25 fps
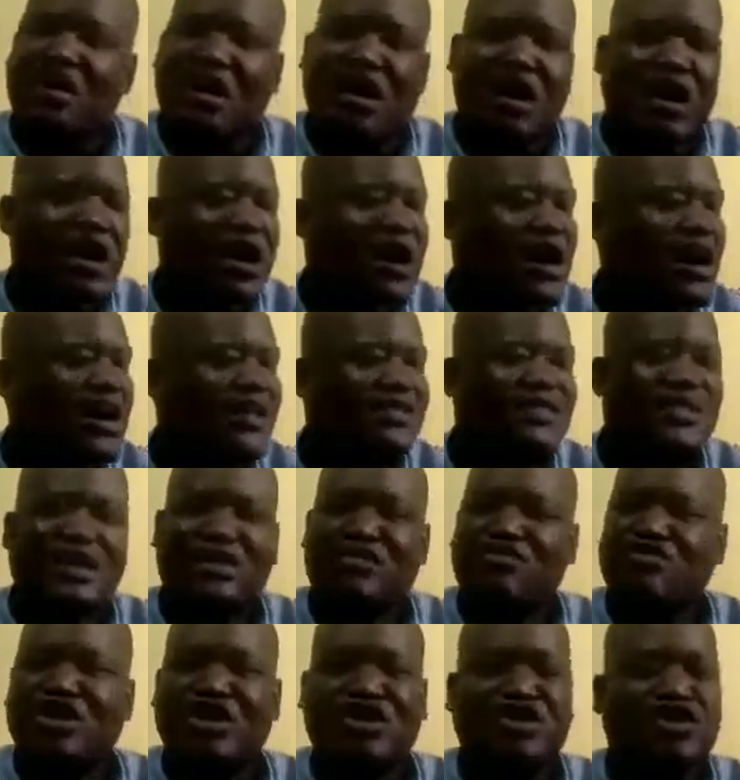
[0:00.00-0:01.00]
Ah, the
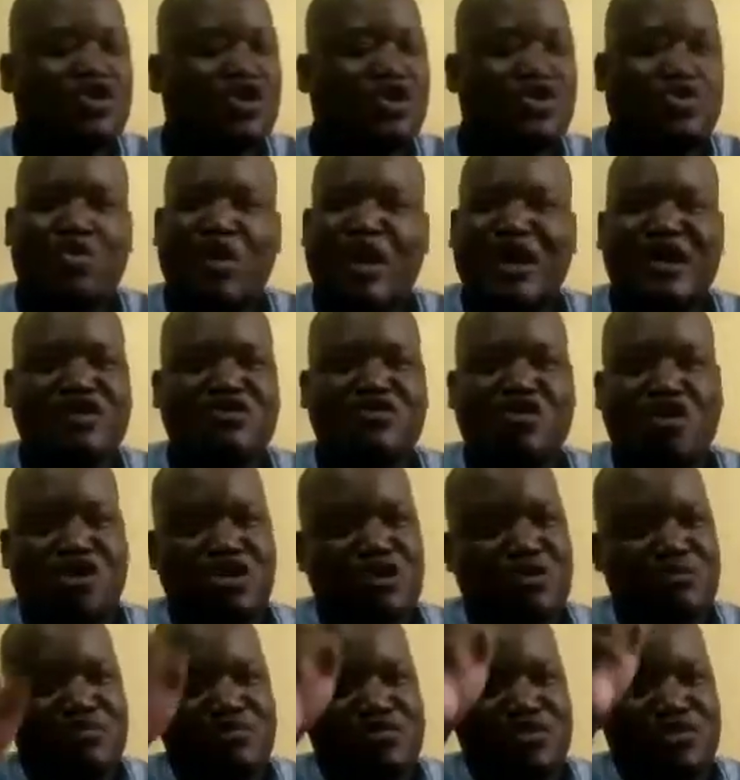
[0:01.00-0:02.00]
reason why
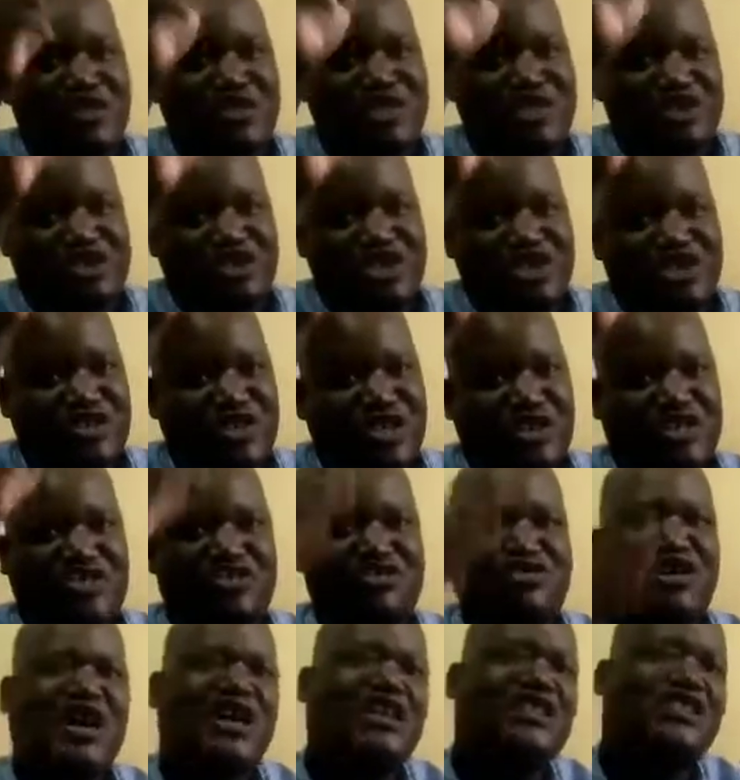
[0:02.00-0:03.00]
God brought Jesus
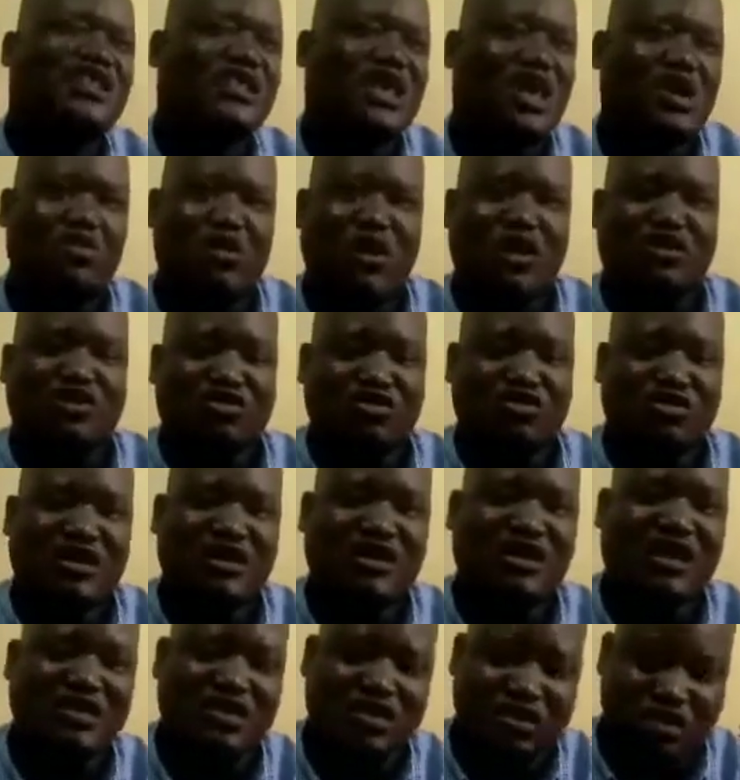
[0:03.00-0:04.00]
Christ. I want to
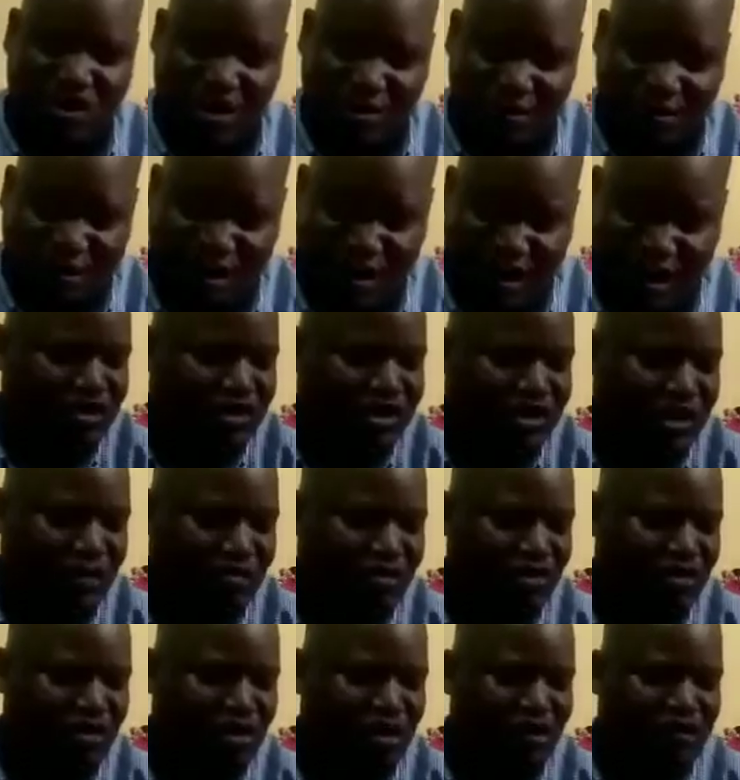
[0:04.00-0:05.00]
read a scripture in the
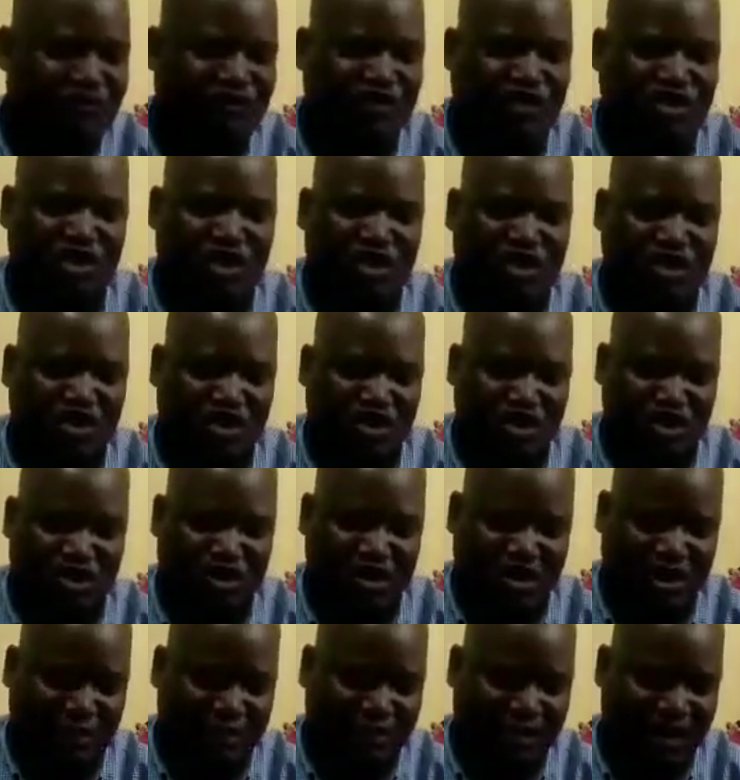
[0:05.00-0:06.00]
book of jo
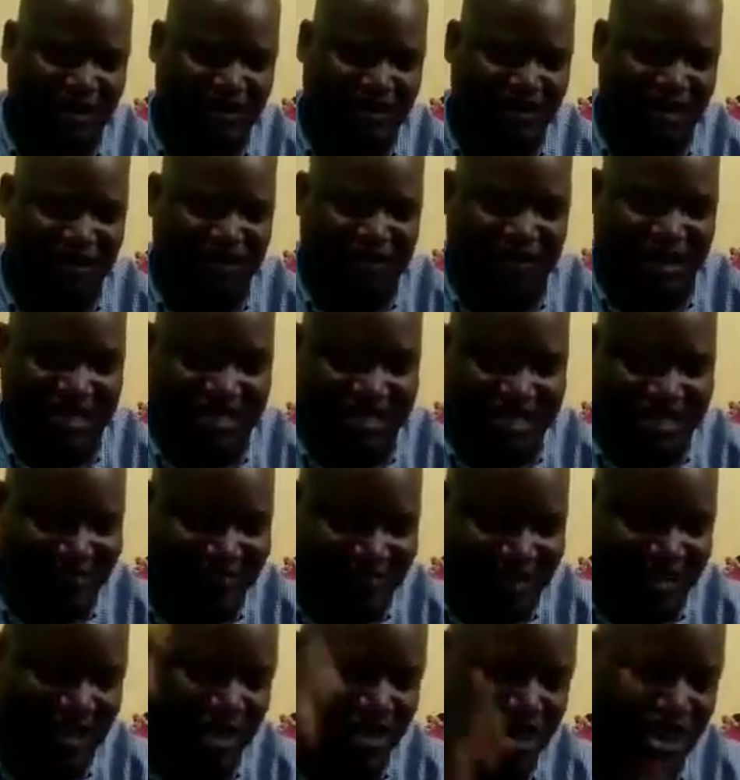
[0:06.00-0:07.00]
John, chapter 3, verse
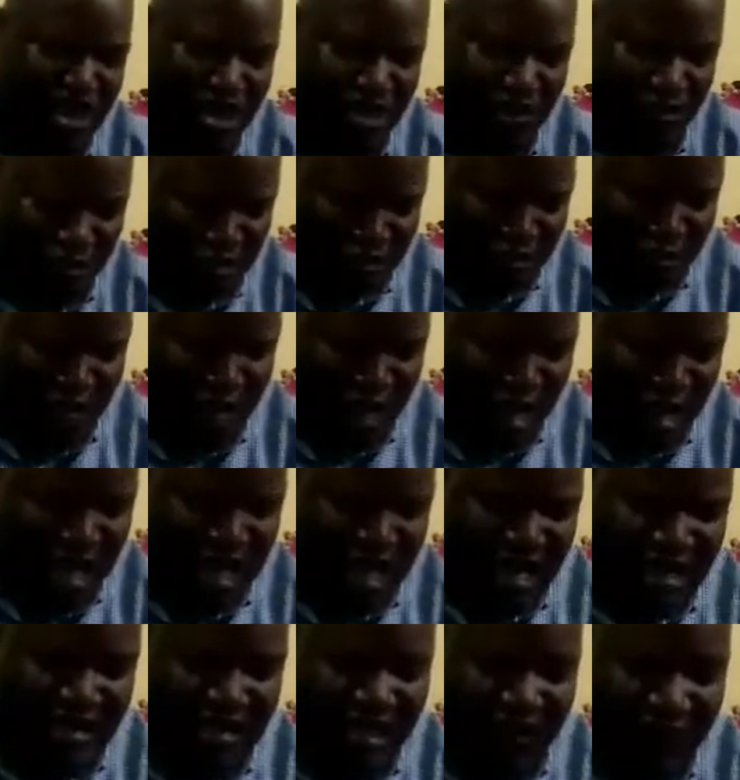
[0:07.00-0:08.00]
17.
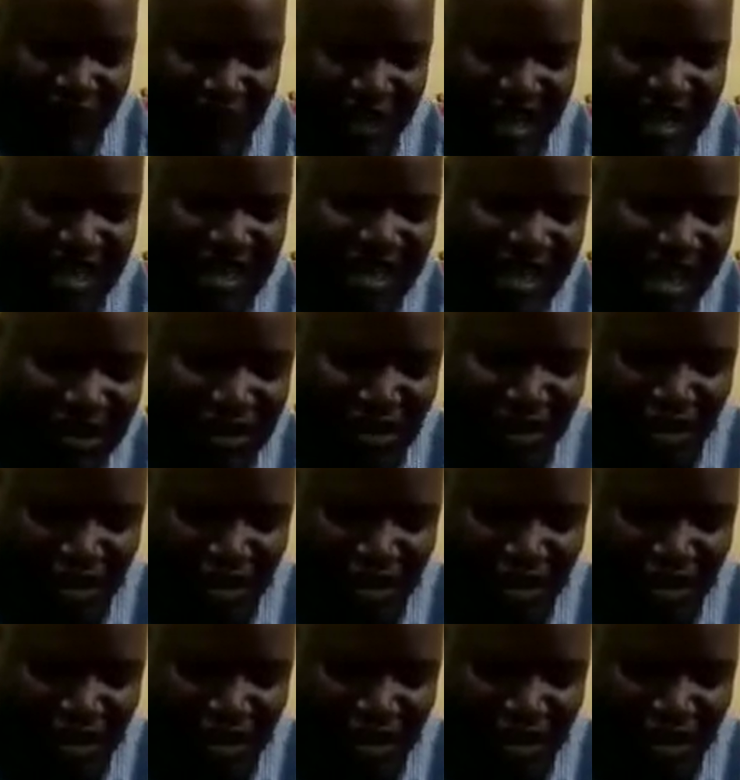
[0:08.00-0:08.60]
And the verse that